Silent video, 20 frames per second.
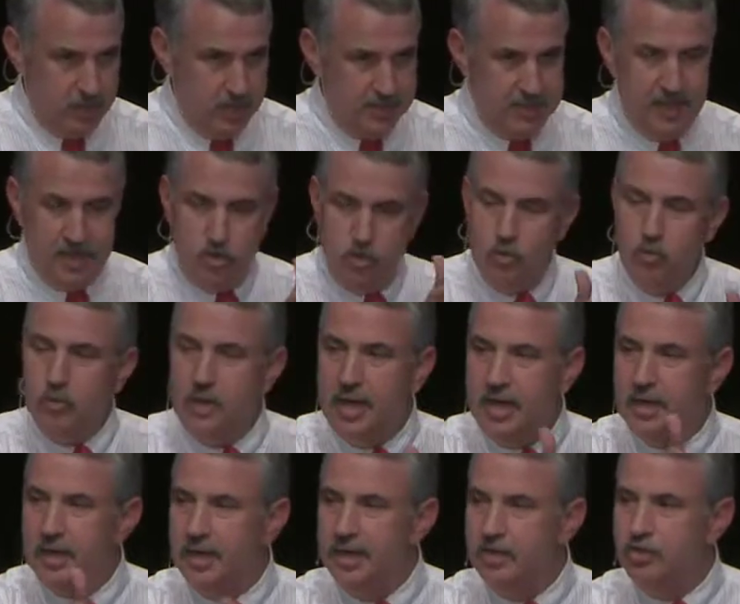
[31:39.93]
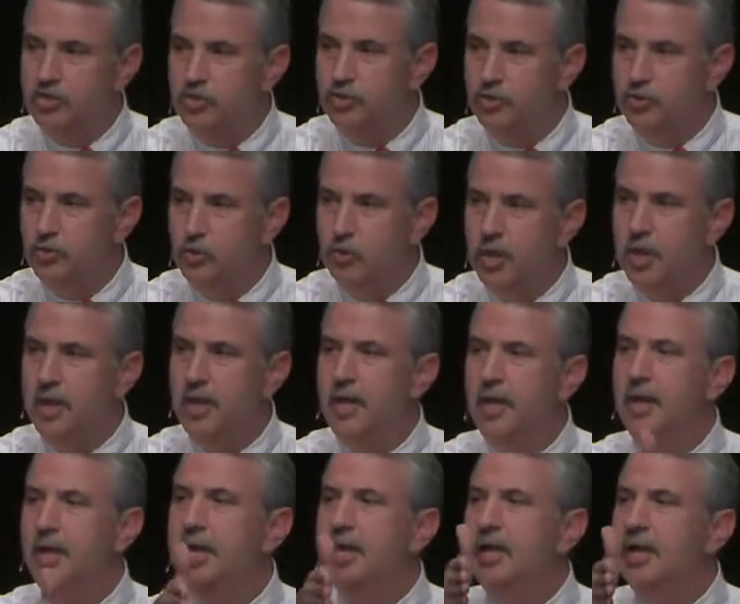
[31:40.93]
They do not let you
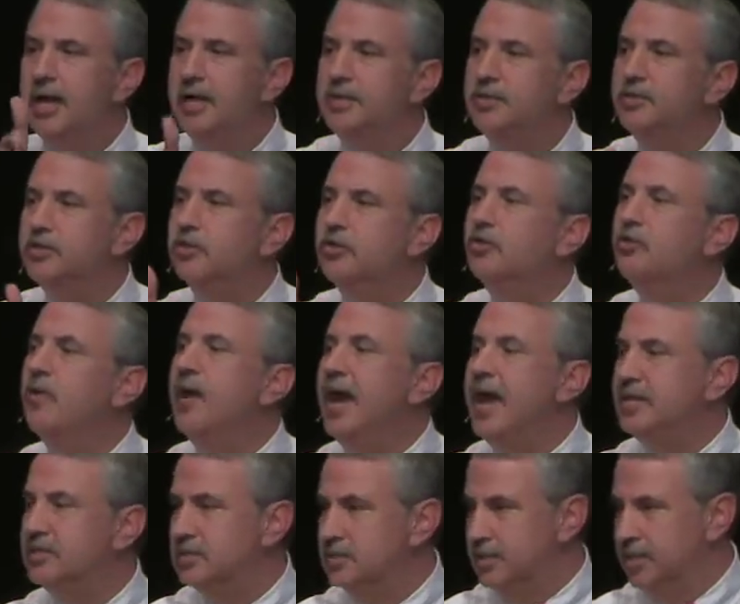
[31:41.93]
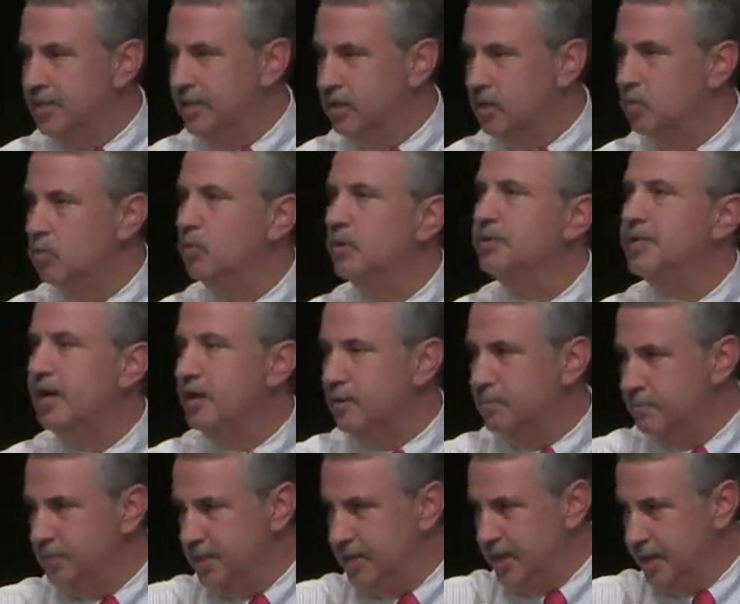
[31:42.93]
cut the grass there without a
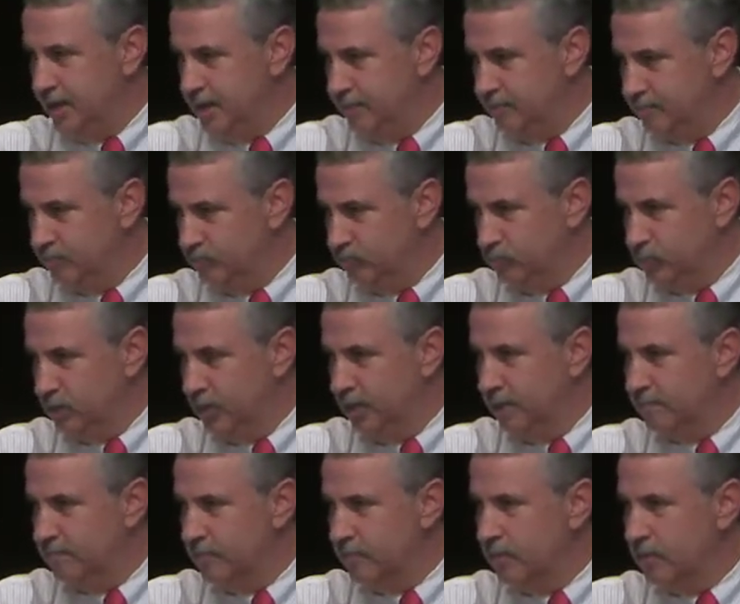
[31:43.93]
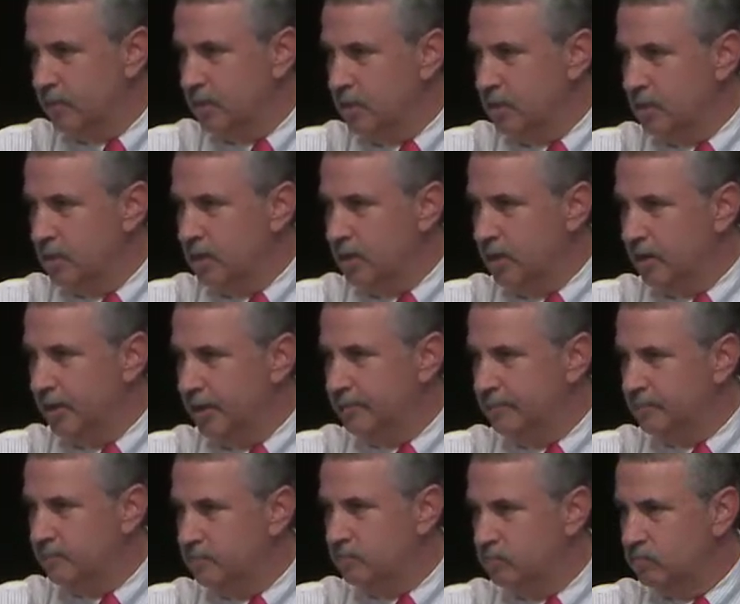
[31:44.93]
BA. Okay. All right.
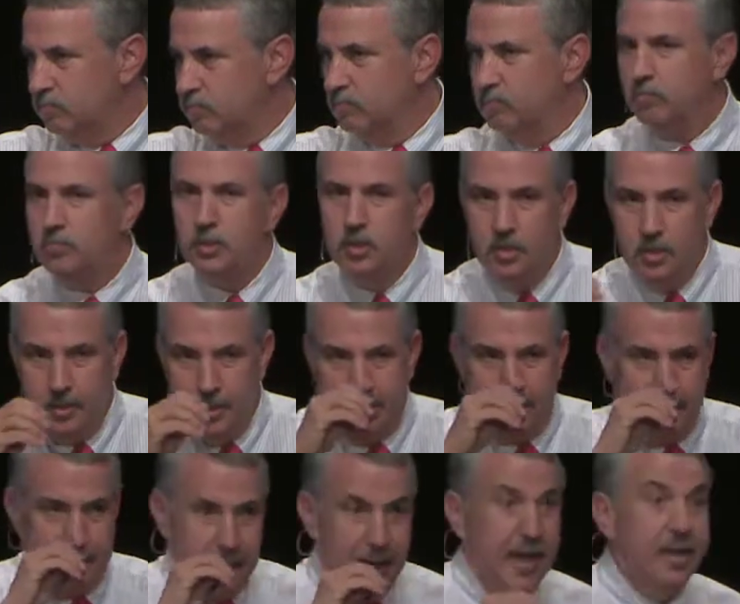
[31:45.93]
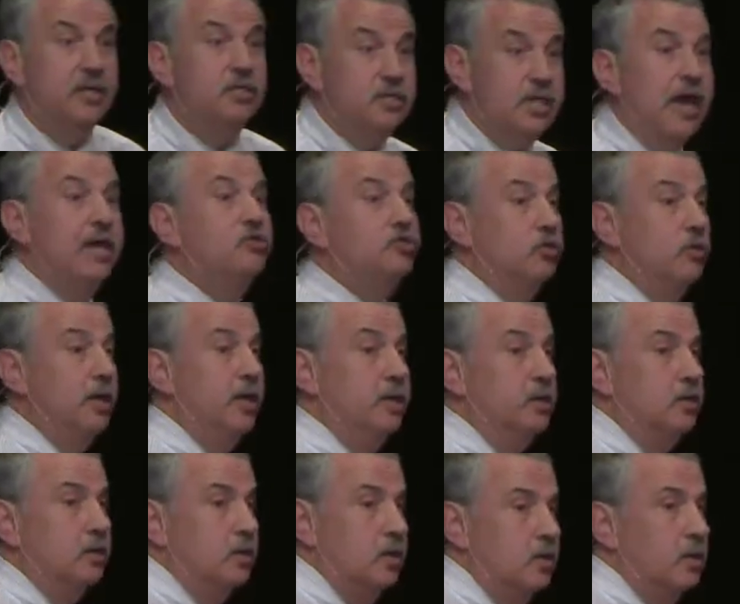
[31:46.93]
I exaggerate,
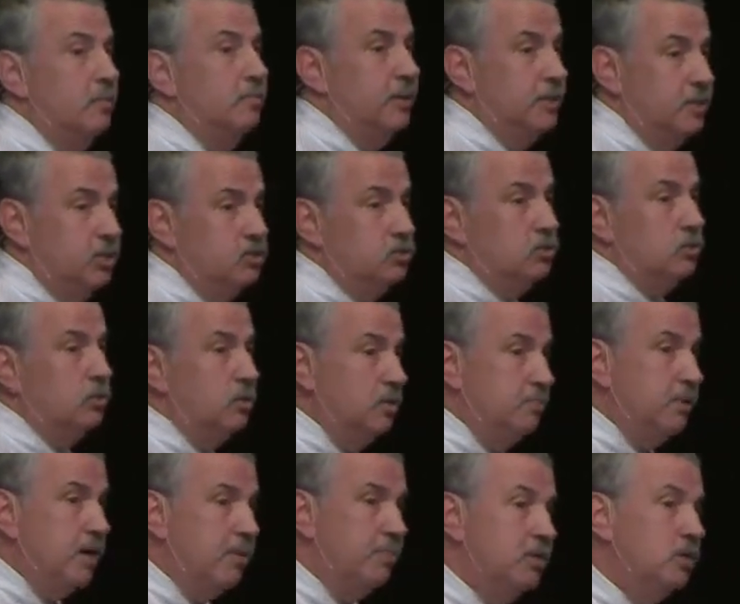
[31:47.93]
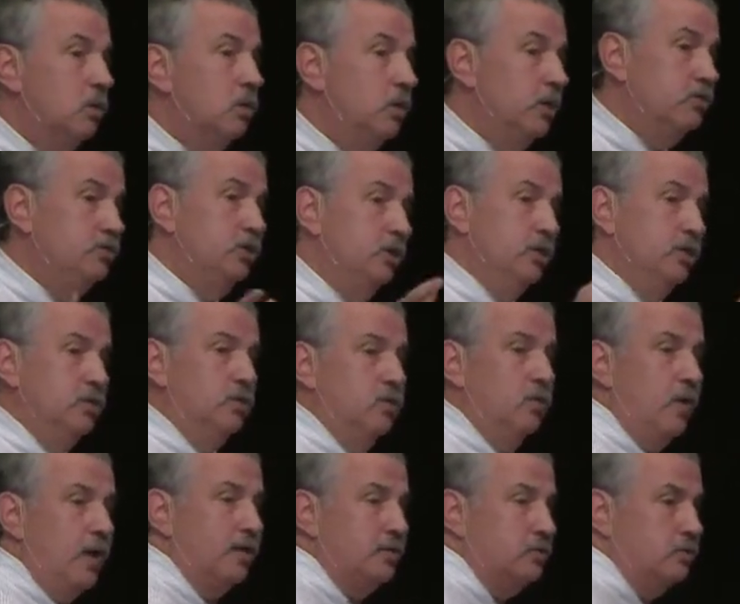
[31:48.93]
but they certainly probably don't let you cut the
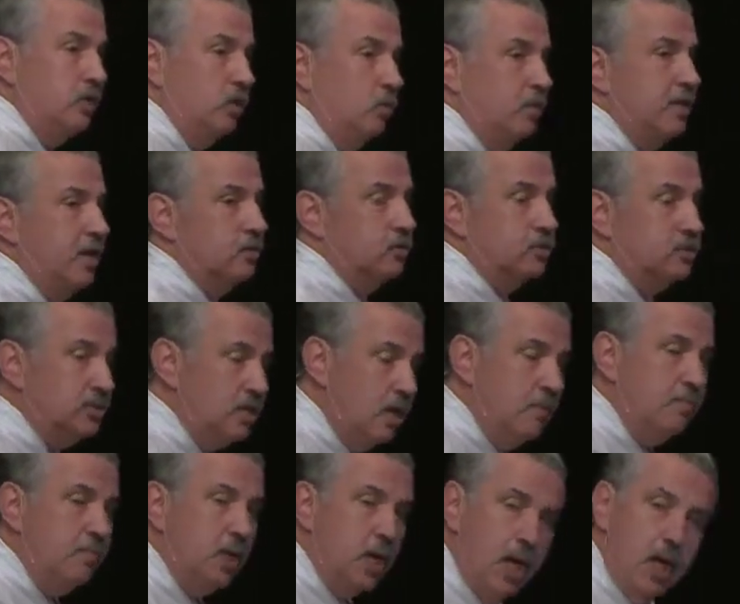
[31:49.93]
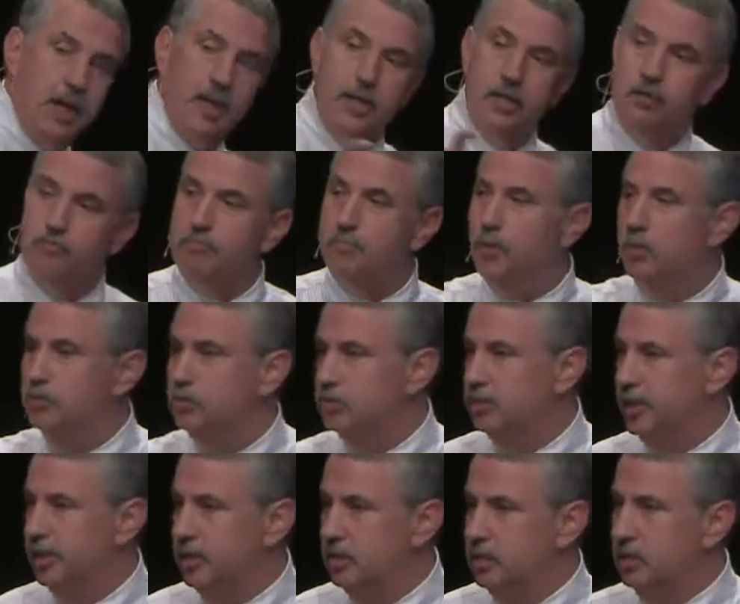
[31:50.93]
grass there without some kind of
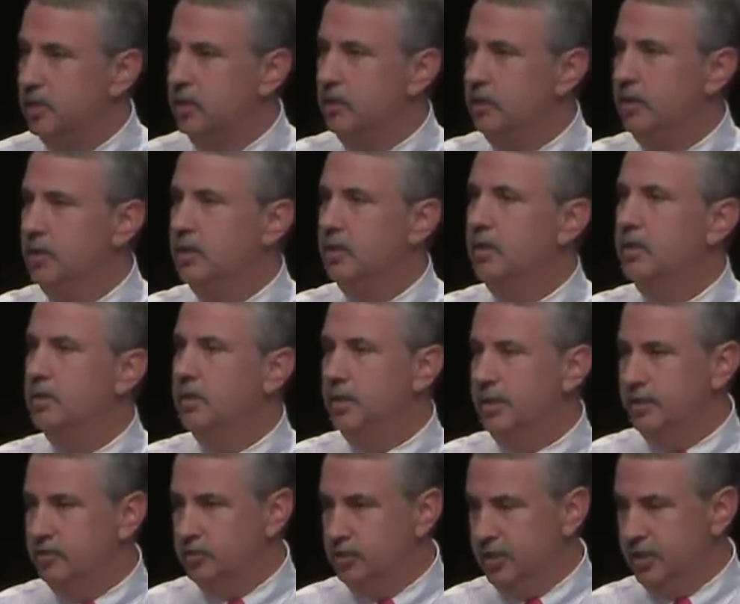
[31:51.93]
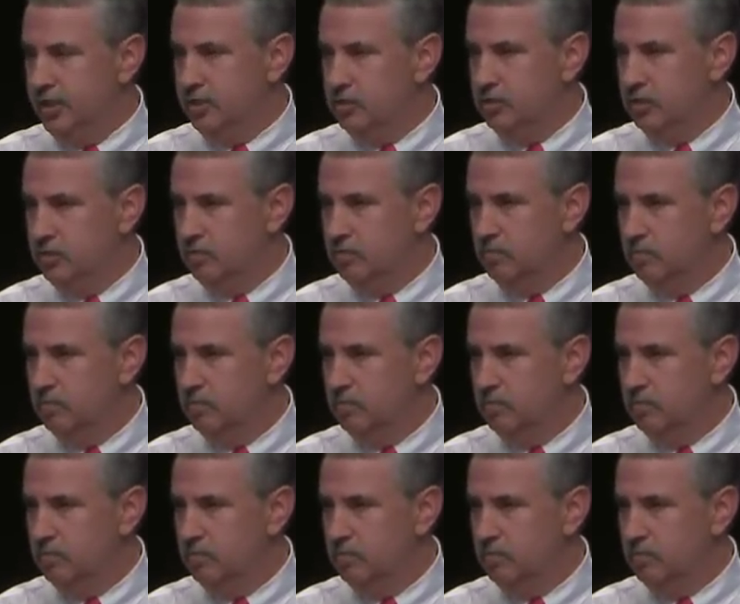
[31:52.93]
post-secondary education.